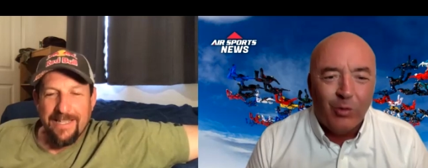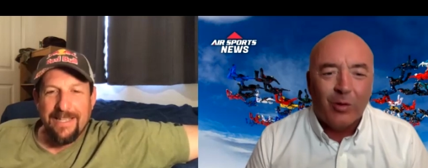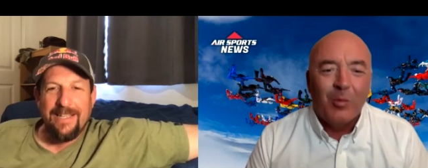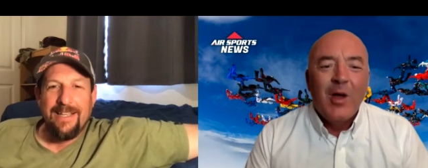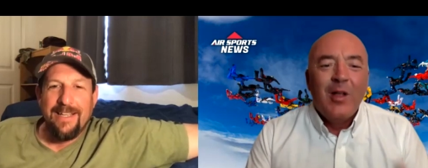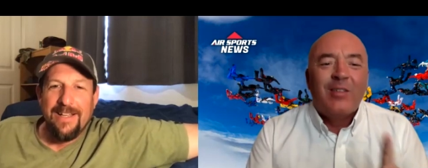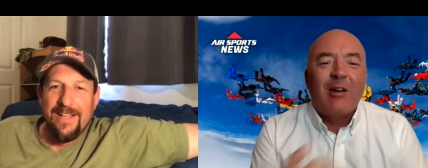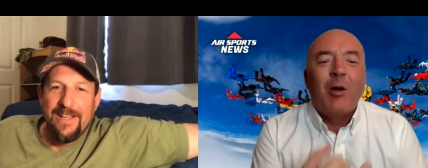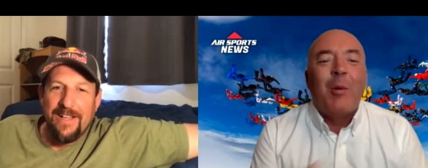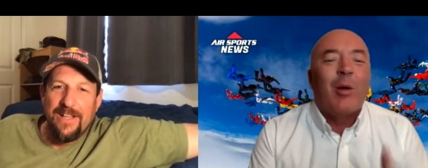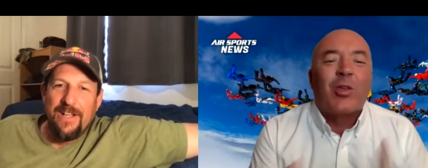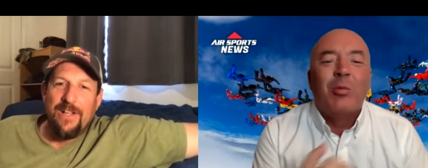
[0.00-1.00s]
Speaker 1: jump tell me
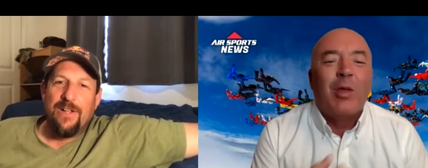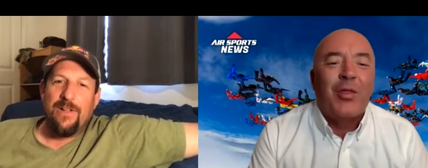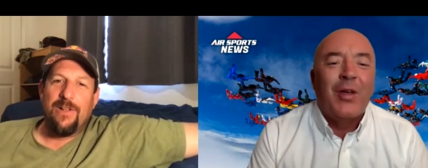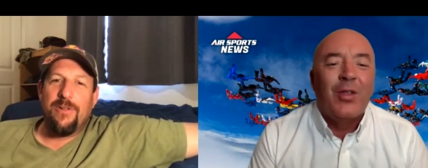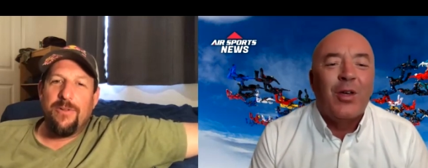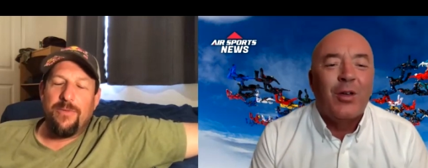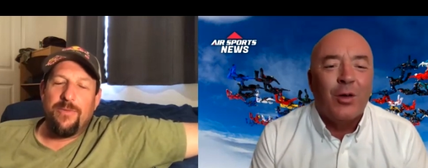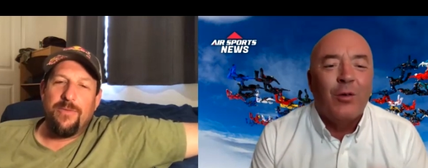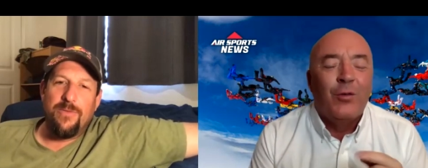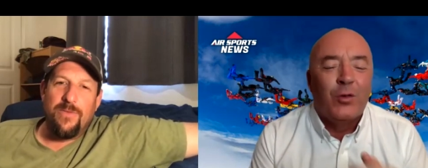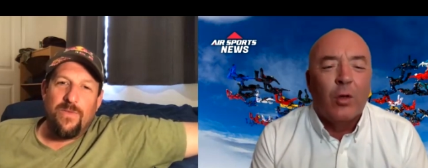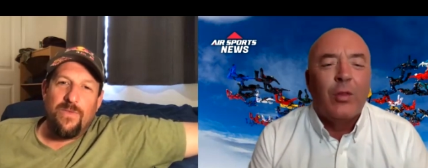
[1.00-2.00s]
about some of the things you,
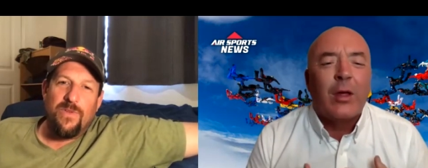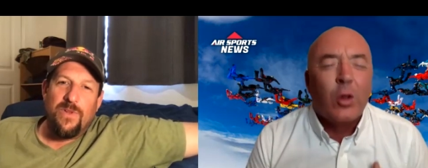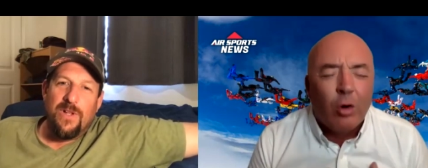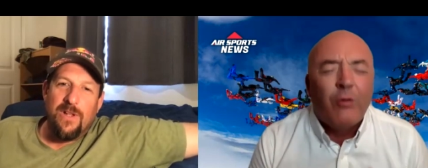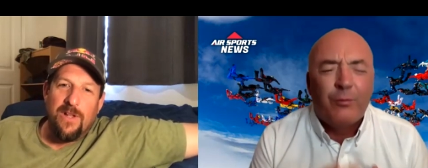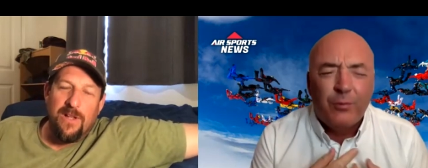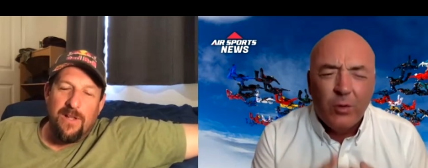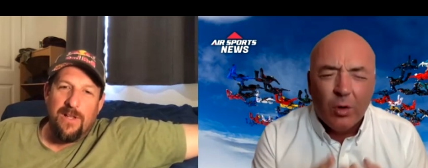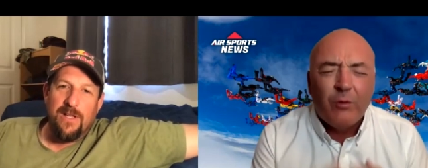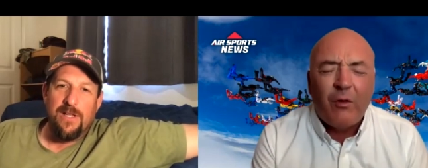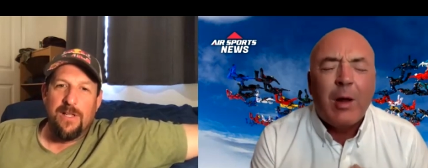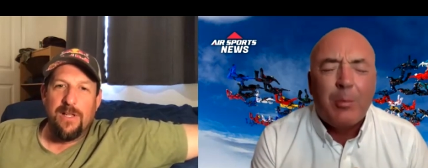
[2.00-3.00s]
have done that like you're
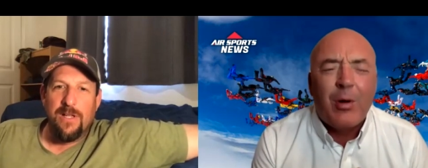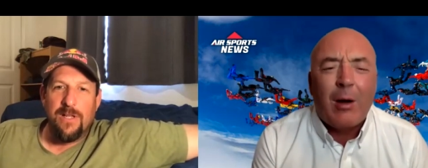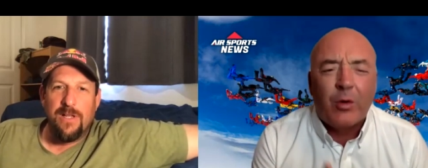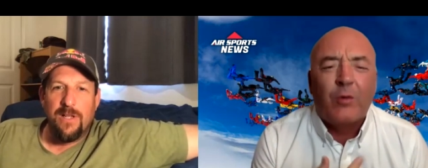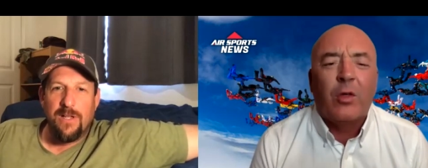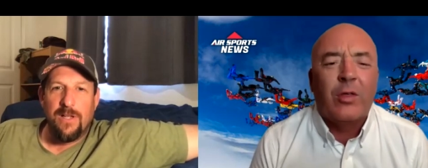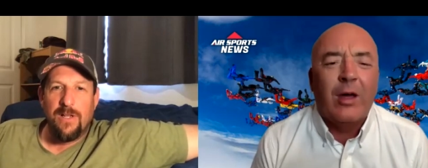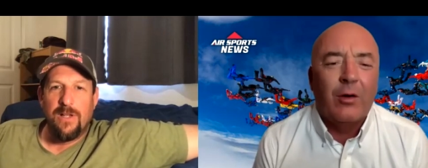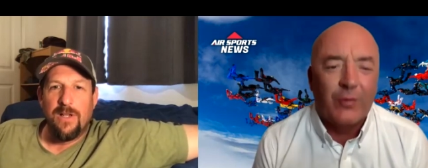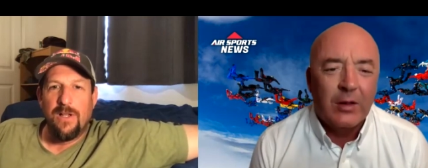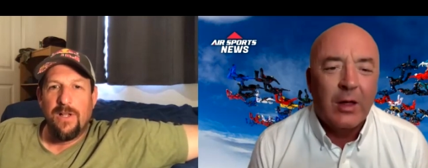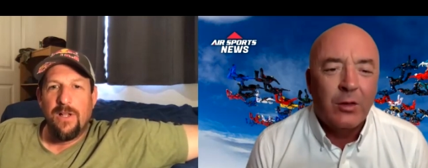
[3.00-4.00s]
you're very proud of
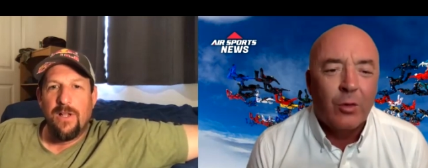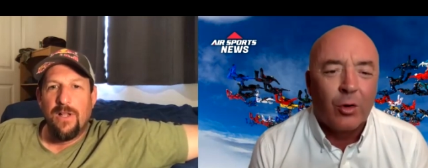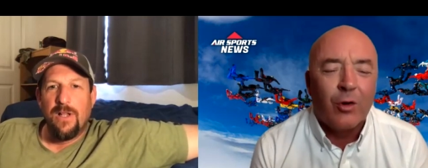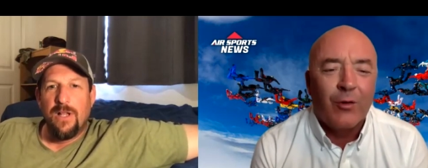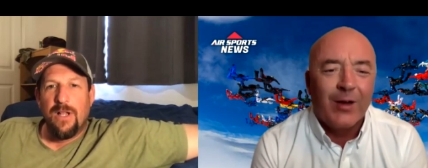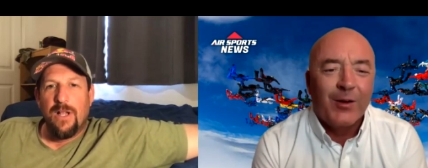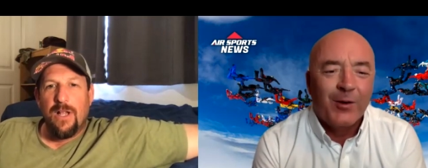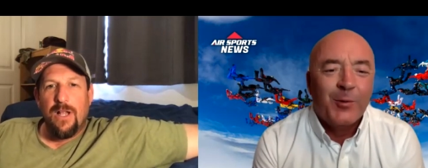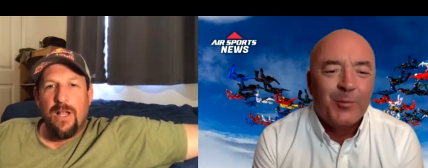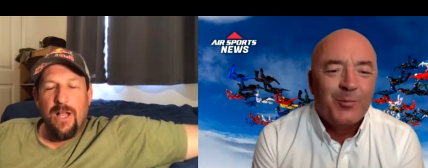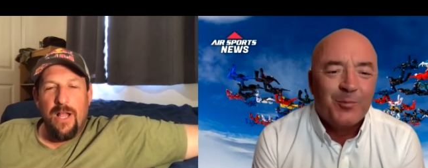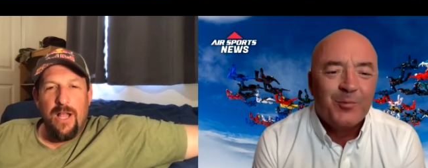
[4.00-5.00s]
yourself in your career
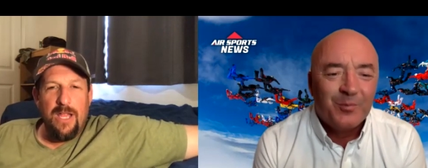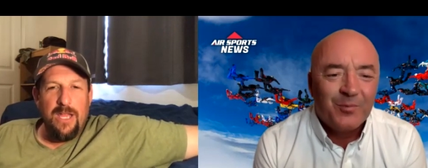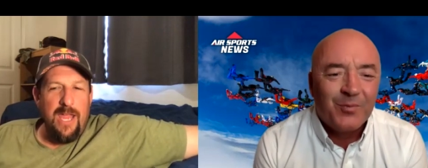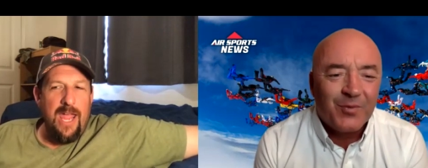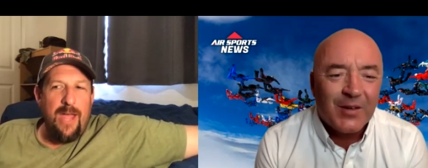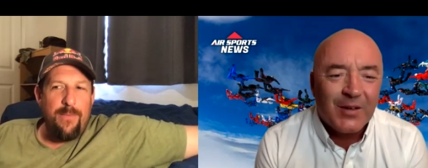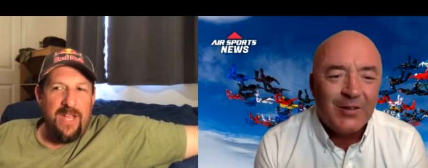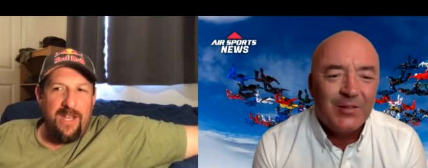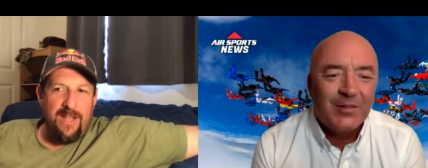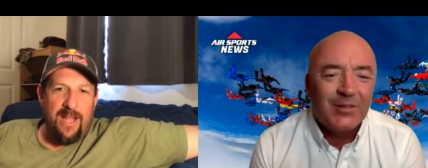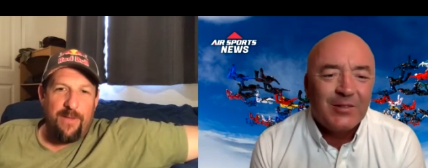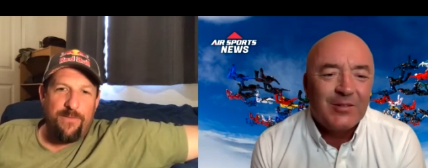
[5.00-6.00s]
Speaker 2: yeah, I mean,
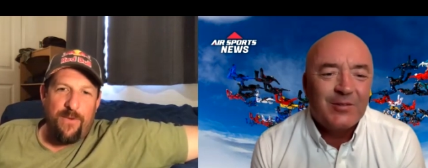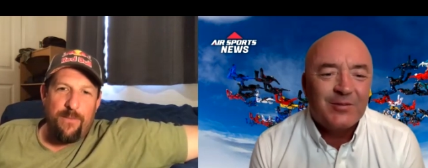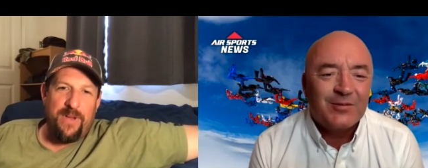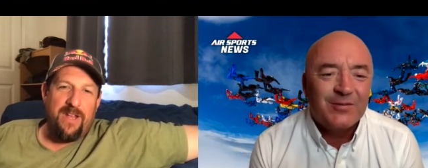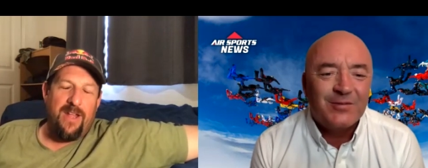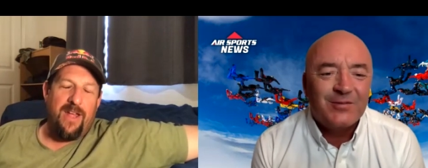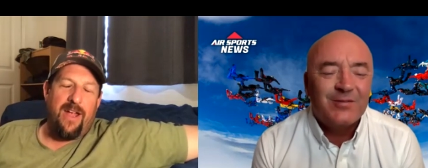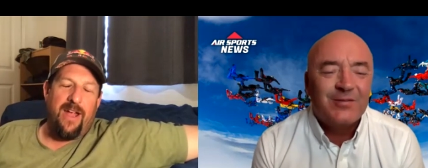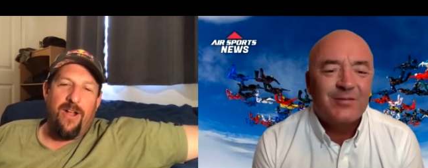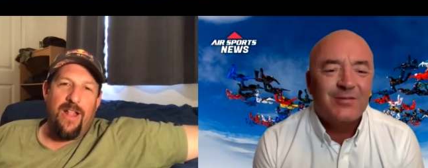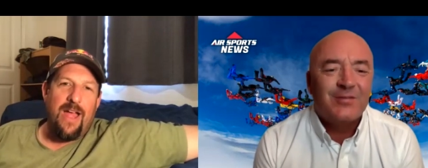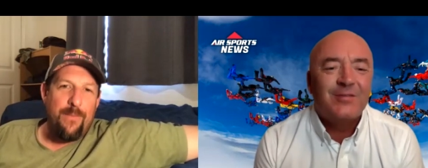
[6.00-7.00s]
like from being an
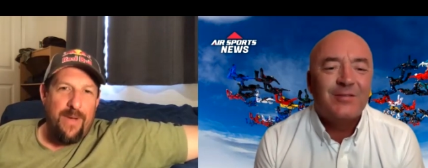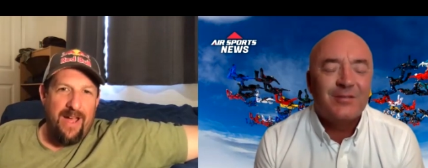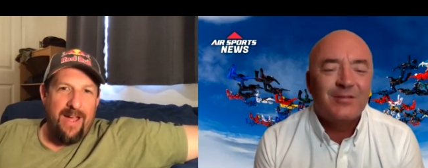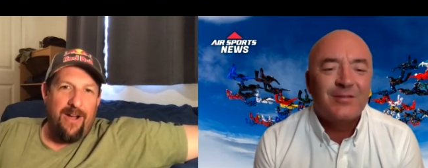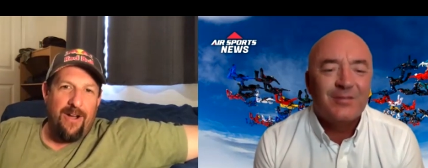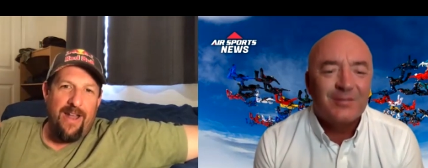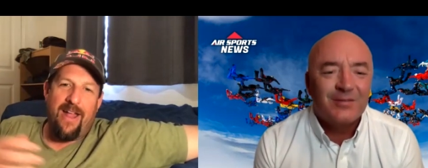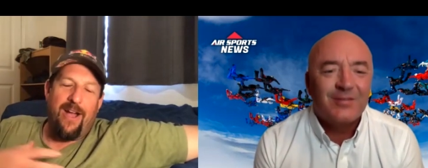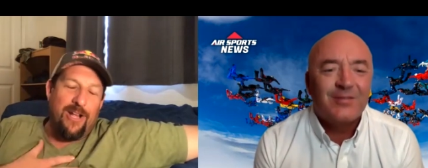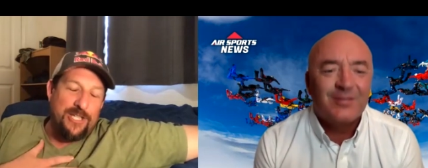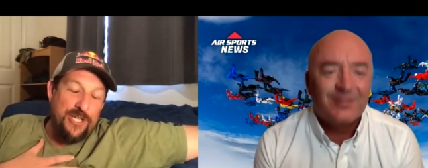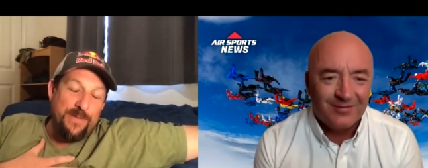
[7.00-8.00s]
airline pilot, or not
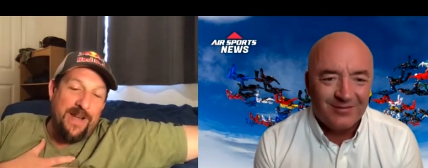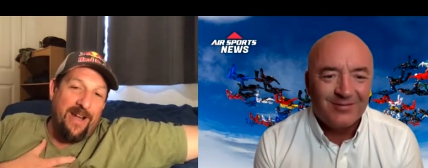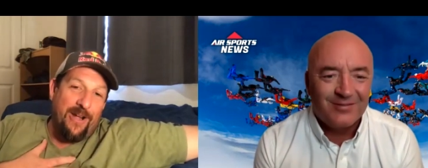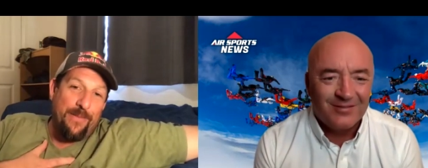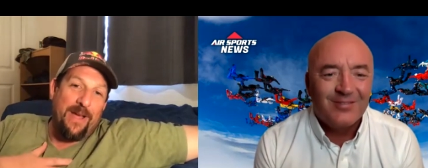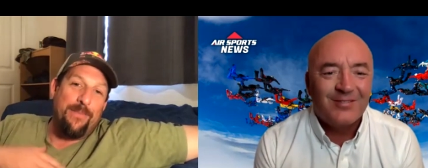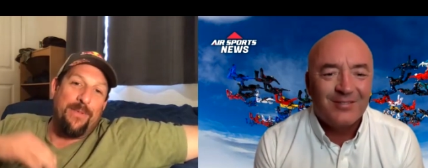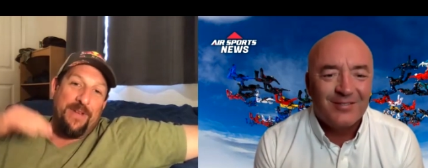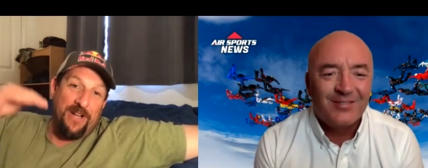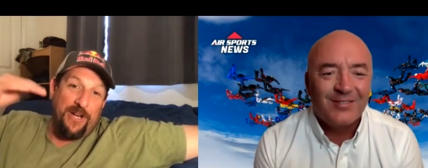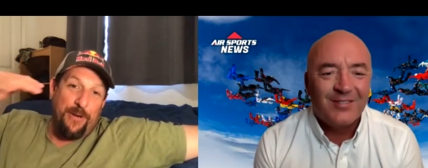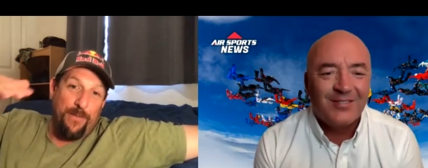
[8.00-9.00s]
airline, excuse me, not airline pilot, but being
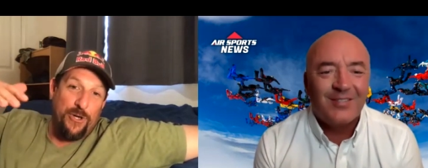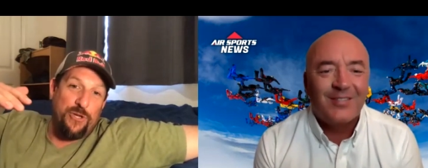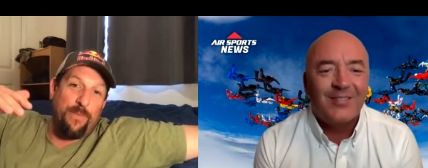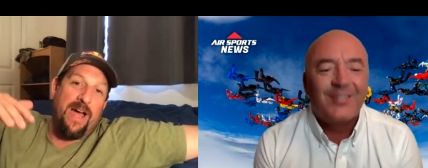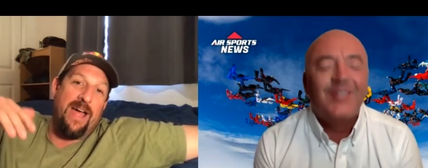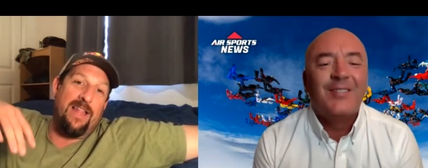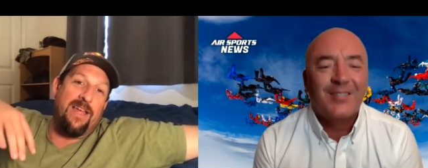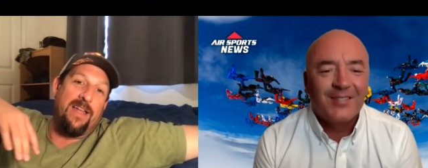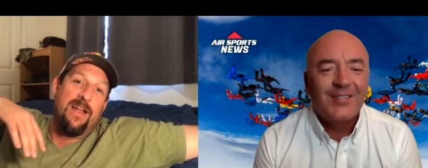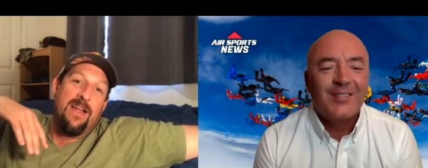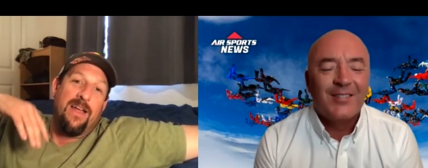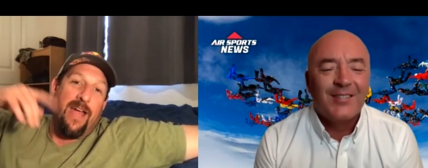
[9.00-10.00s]
a commercial pilot,
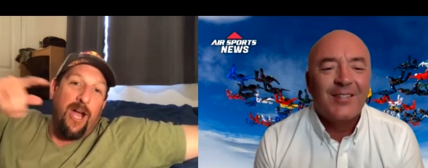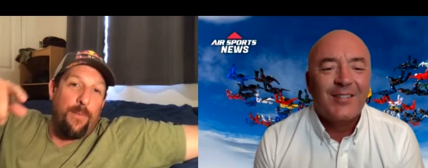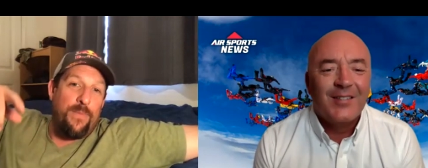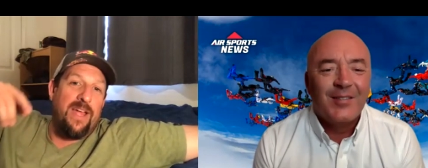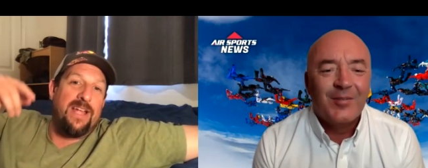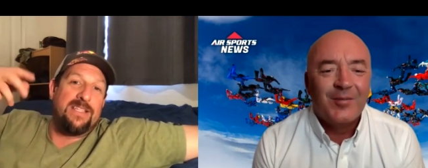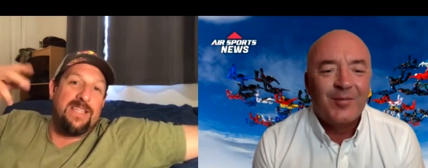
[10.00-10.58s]
airplanes,